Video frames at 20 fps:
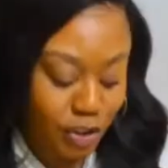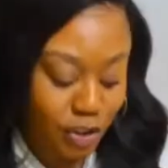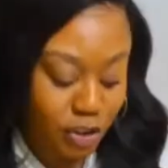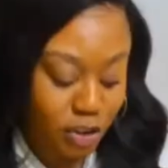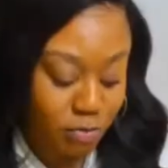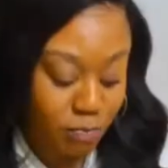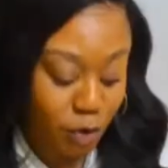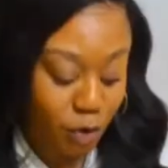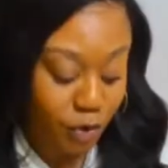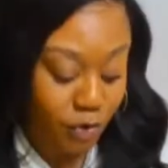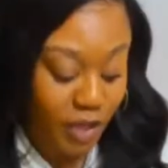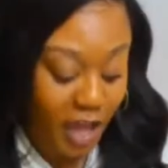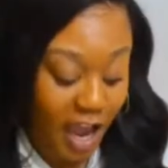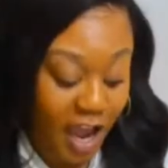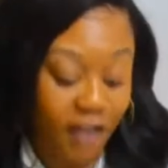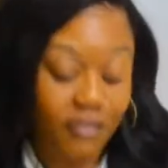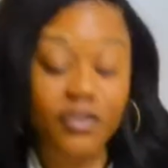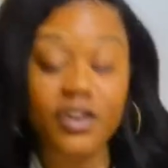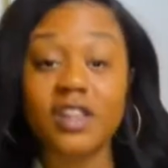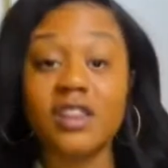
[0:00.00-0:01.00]
to smooth
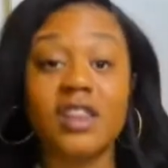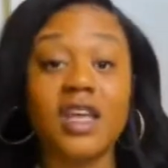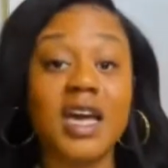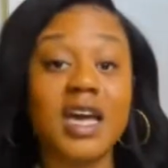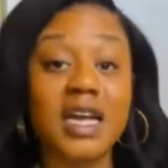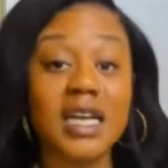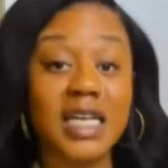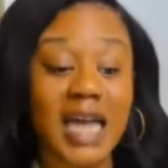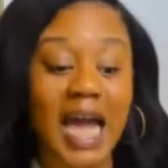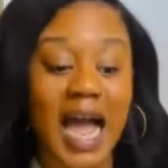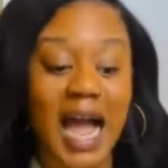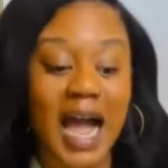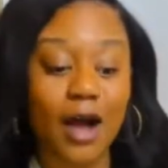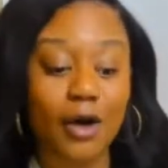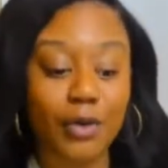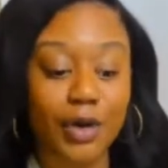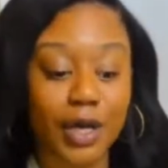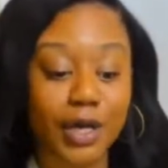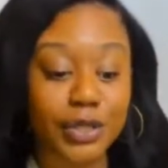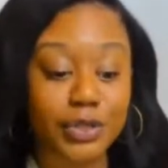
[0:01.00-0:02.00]
everything
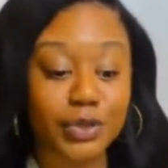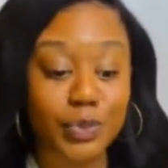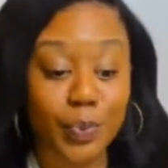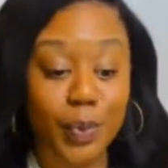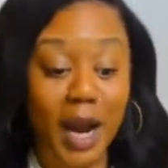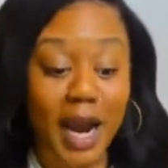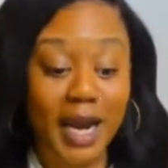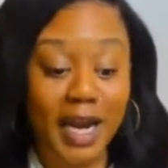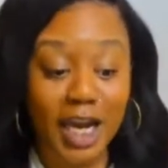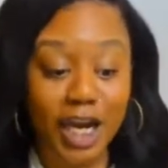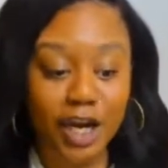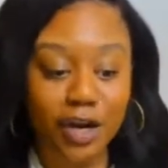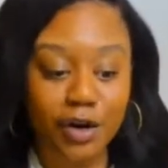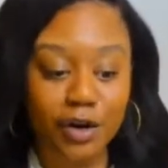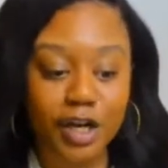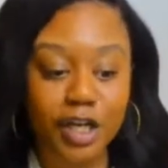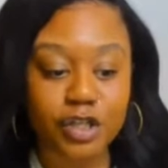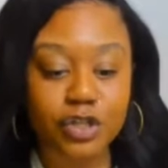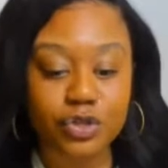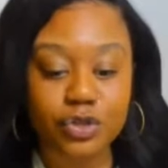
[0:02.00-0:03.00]
down is right here.
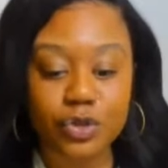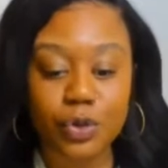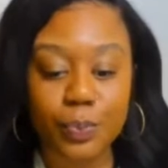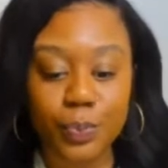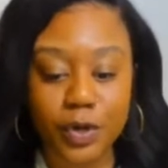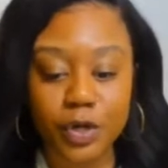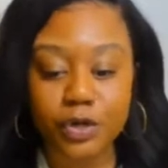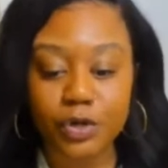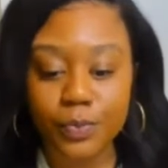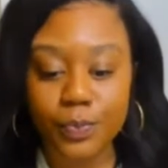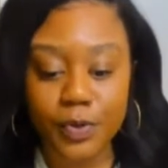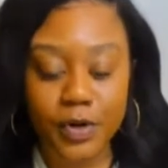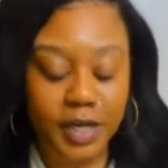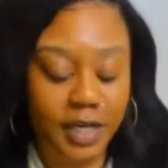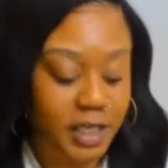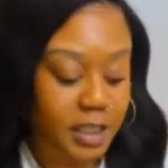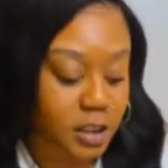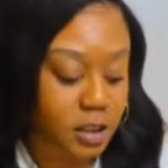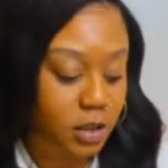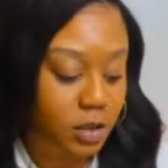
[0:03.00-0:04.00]
It's super duper
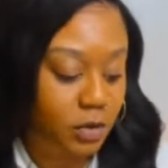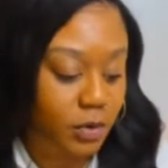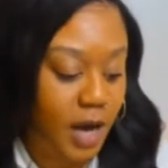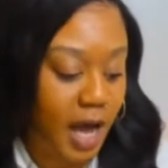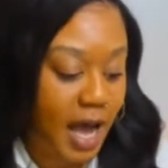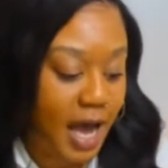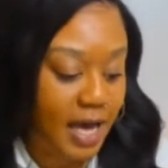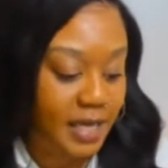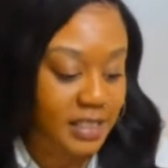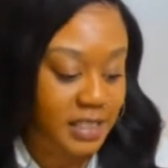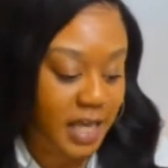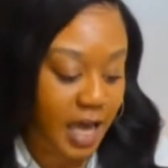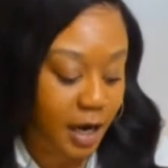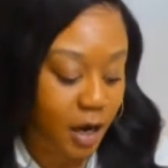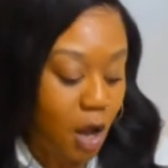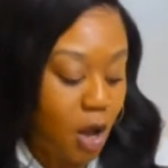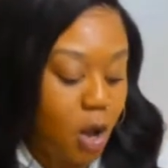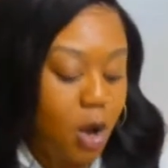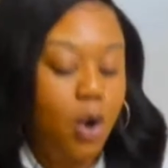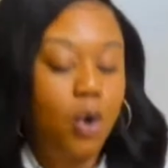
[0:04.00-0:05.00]
easy, you guys. Like,
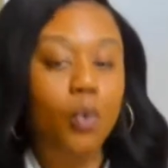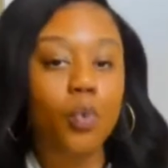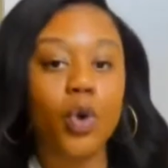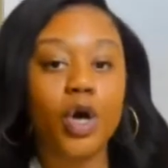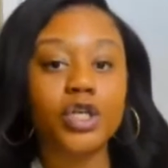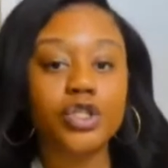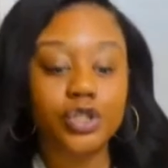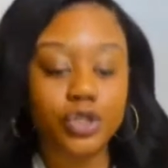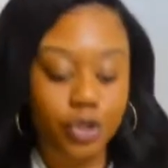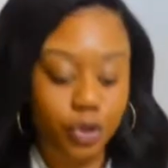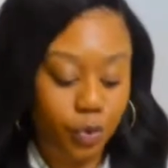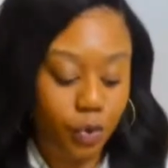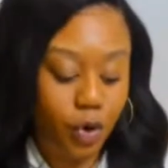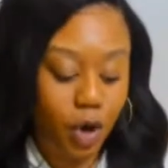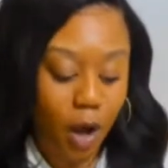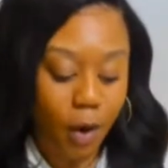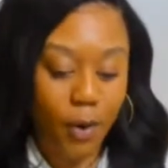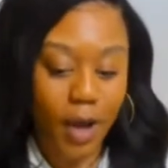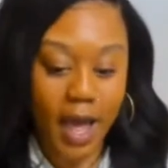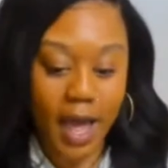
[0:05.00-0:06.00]
once you
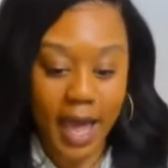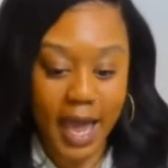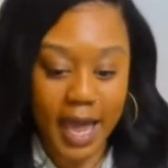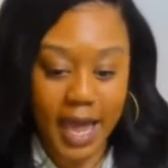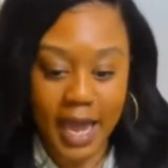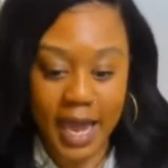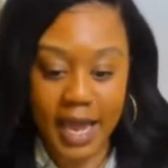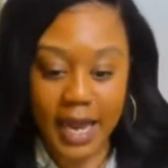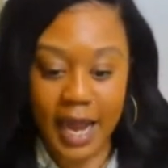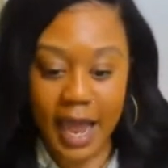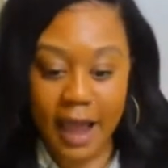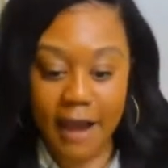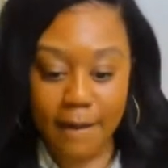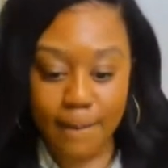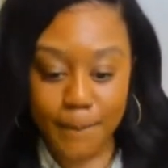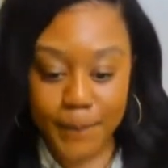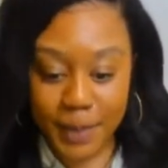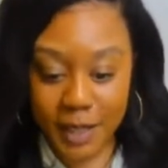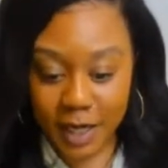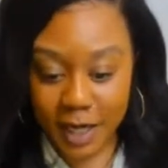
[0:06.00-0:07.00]
go ahead
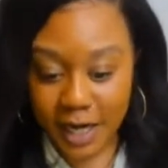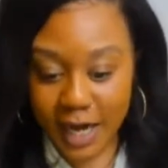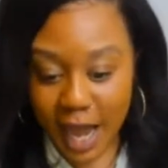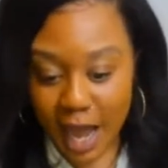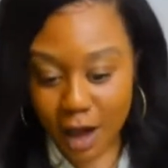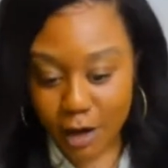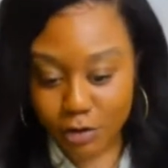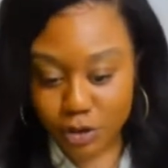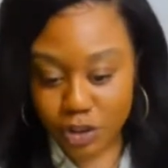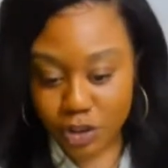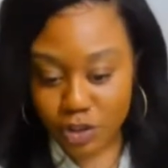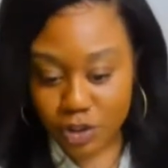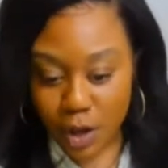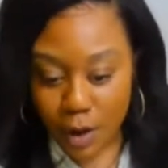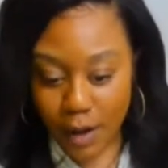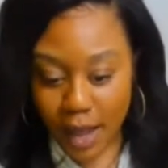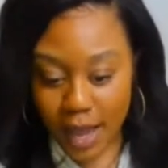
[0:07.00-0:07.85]
and put, I'll just go